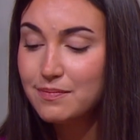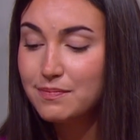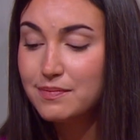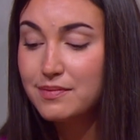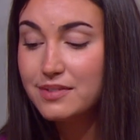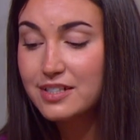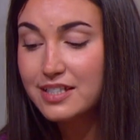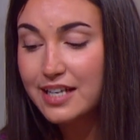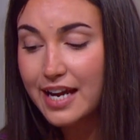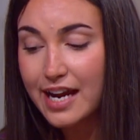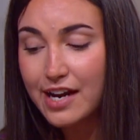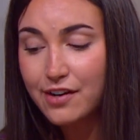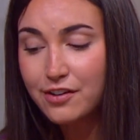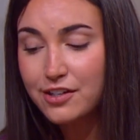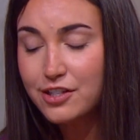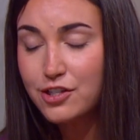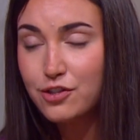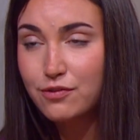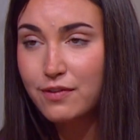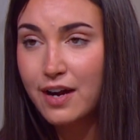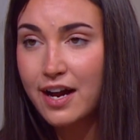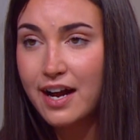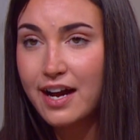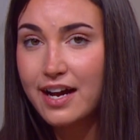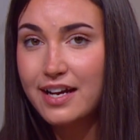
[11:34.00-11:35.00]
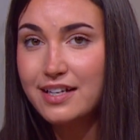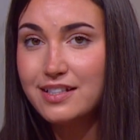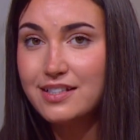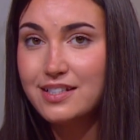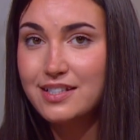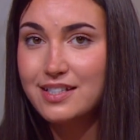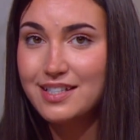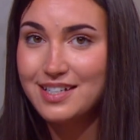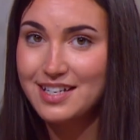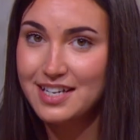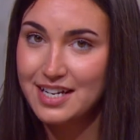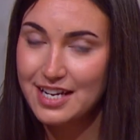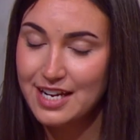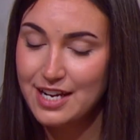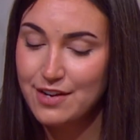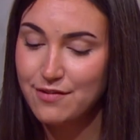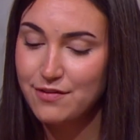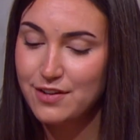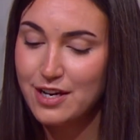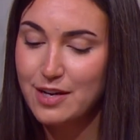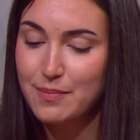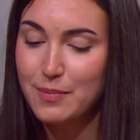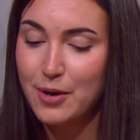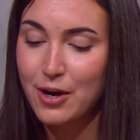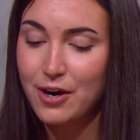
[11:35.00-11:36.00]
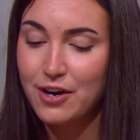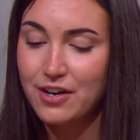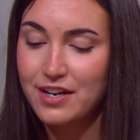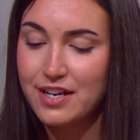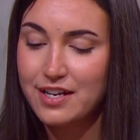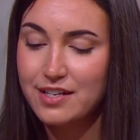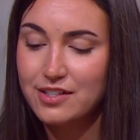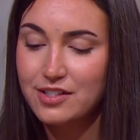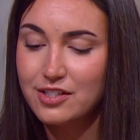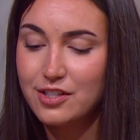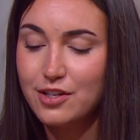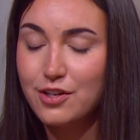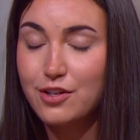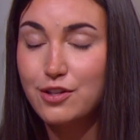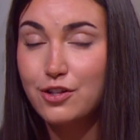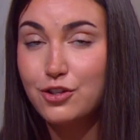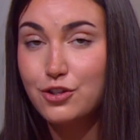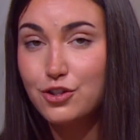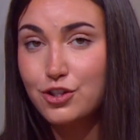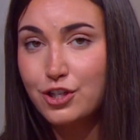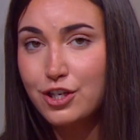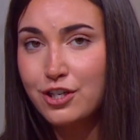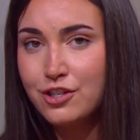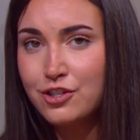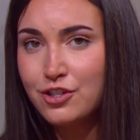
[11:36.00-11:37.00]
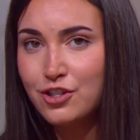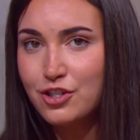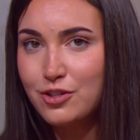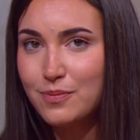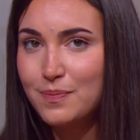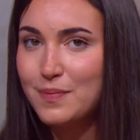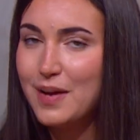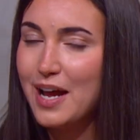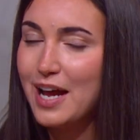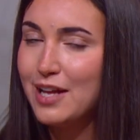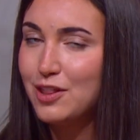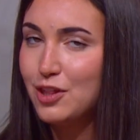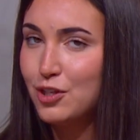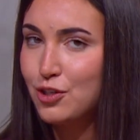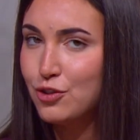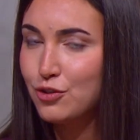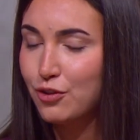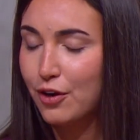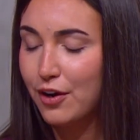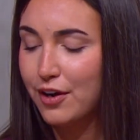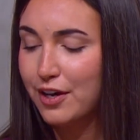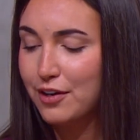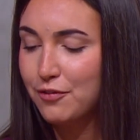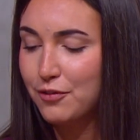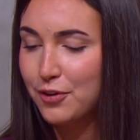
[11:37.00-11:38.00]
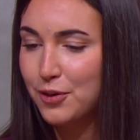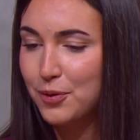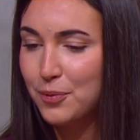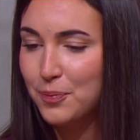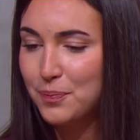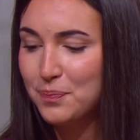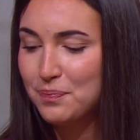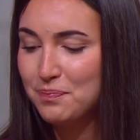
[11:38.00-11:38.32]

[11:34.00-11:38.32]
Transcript: carriage rides, evening parties, the church, and the drawing room.